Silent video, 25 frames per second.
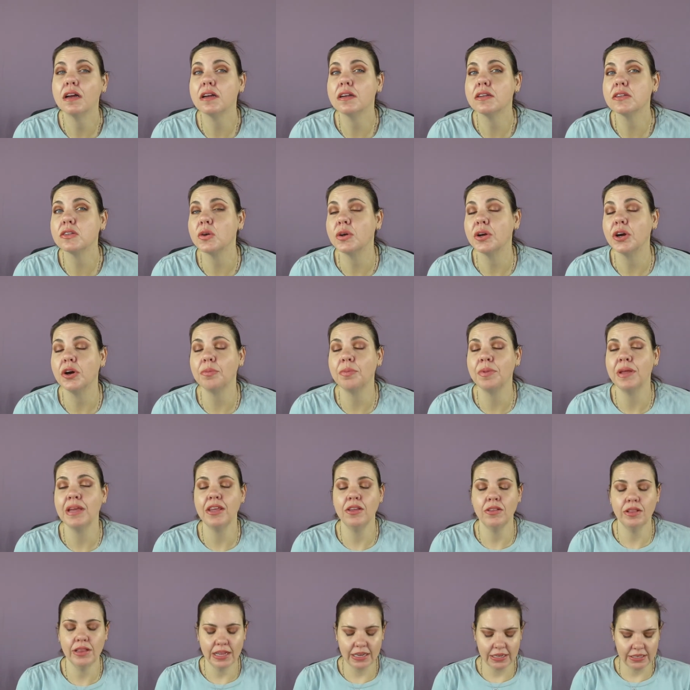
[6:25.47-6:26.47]
So I hope that
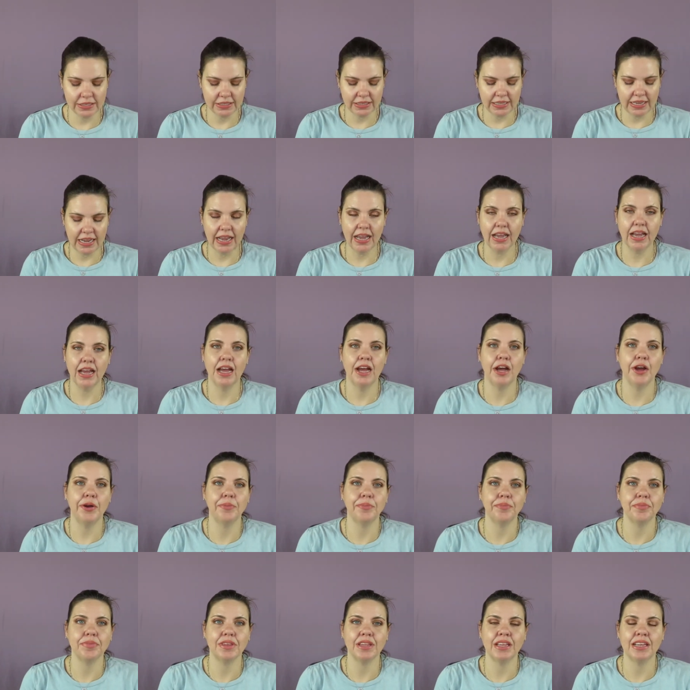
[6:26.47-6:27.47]
you liked that.
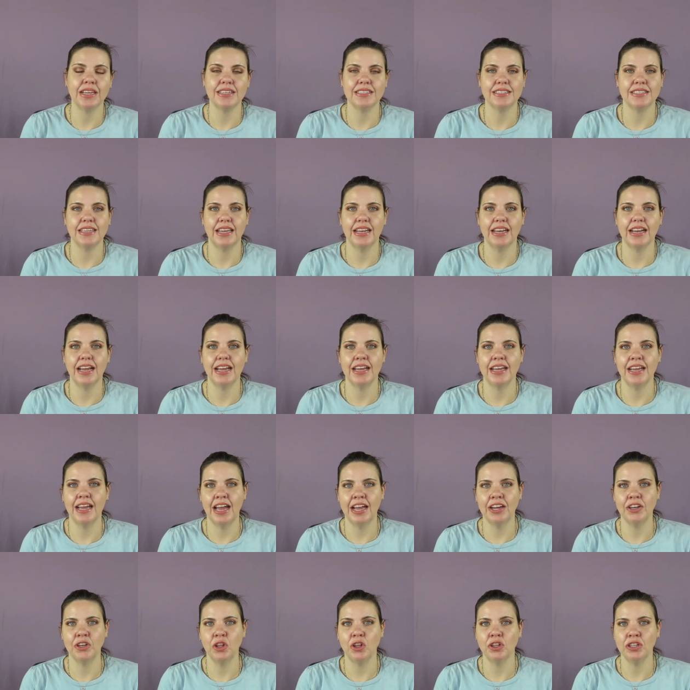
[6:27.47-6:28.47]
Um, like I said, I,
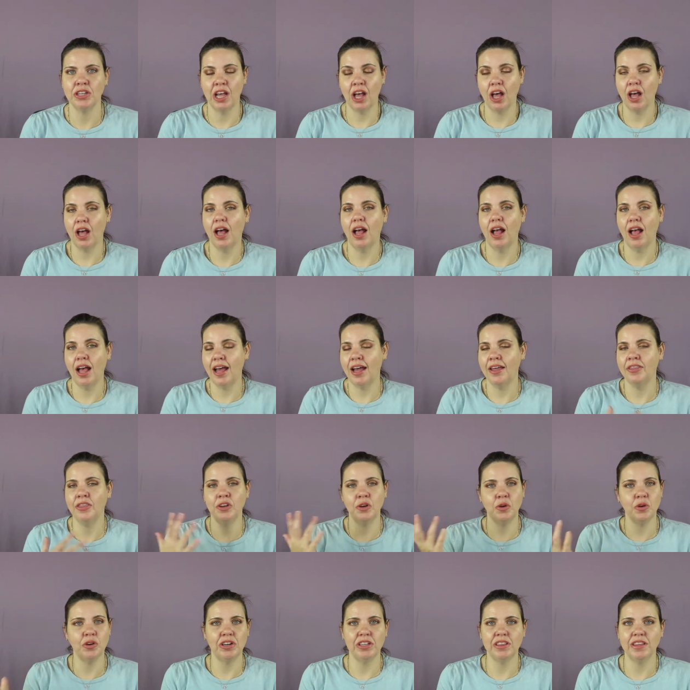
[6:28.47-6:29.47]
I know I,
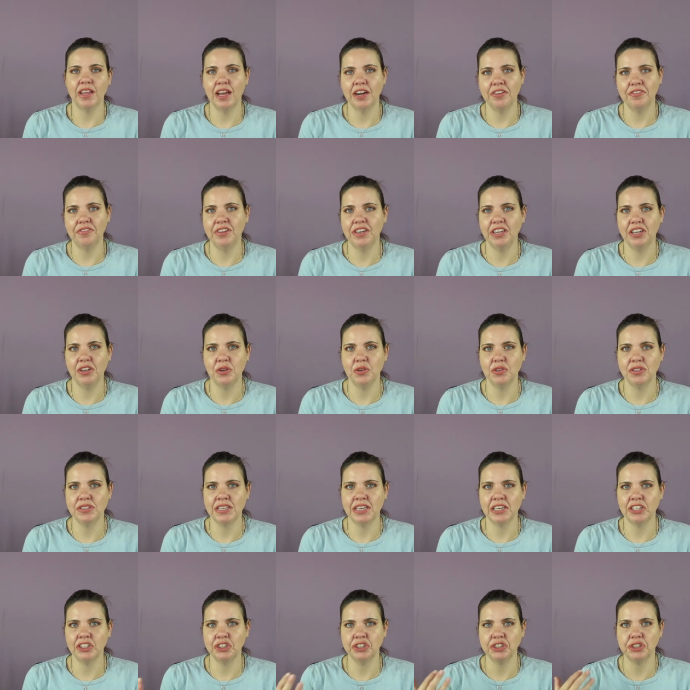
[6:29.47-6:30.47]
there were a lot of videos
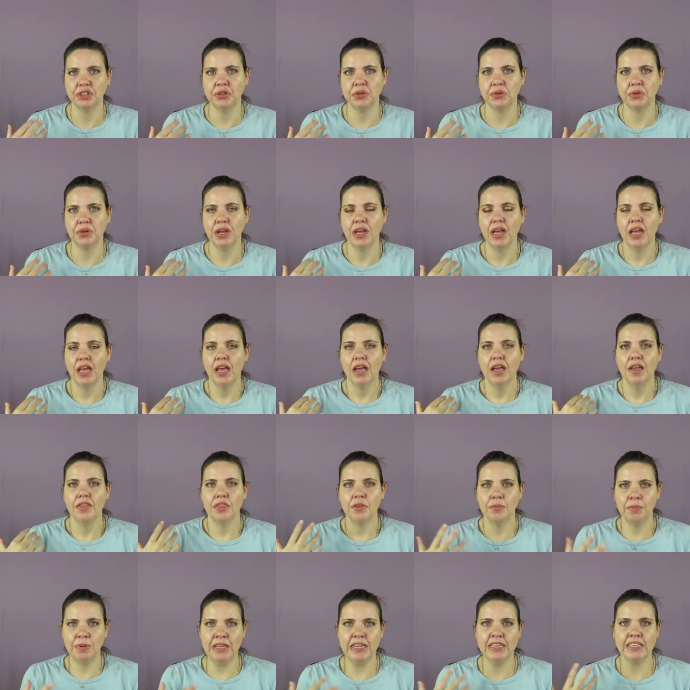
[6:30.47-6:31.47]
that showed
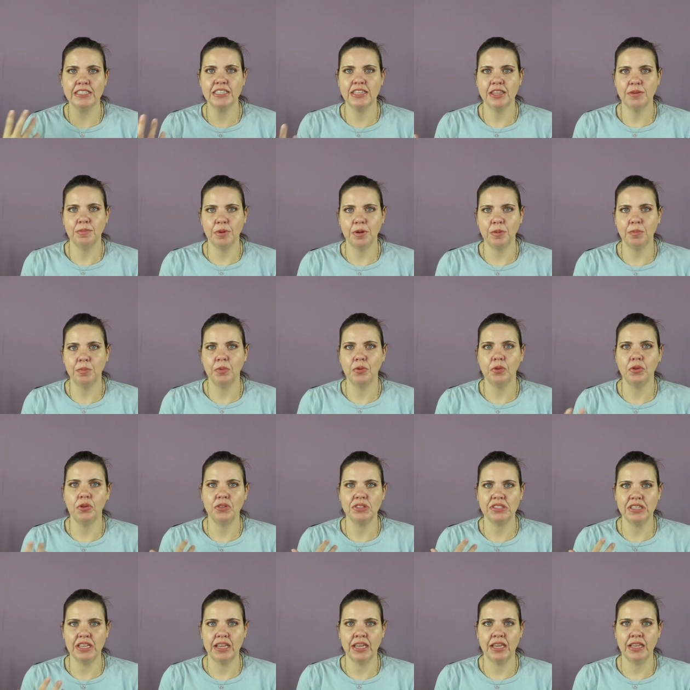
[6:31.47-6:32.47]
the pinks and the
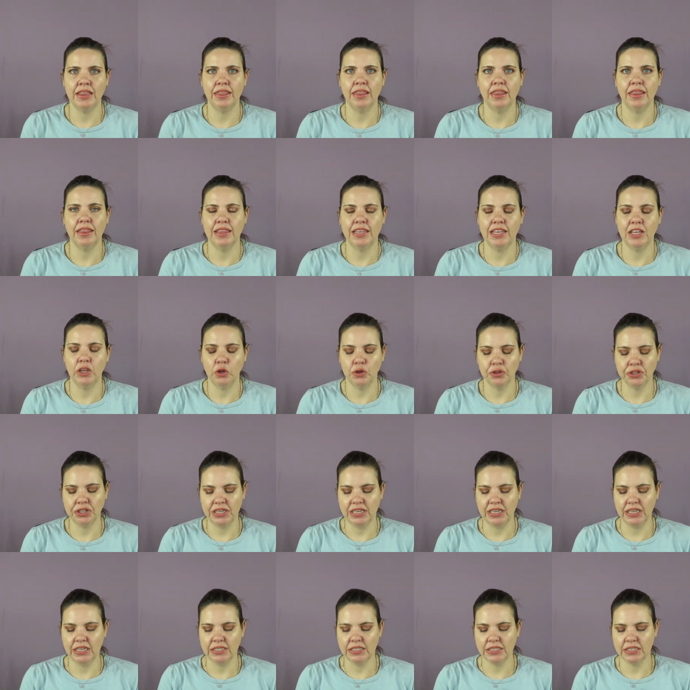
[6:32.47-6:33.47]
purples and the
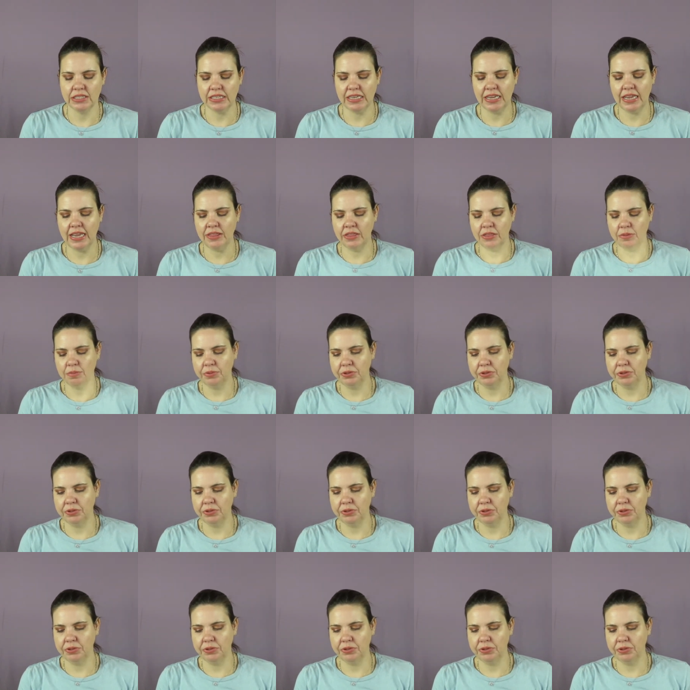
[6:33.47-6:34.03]
greens and the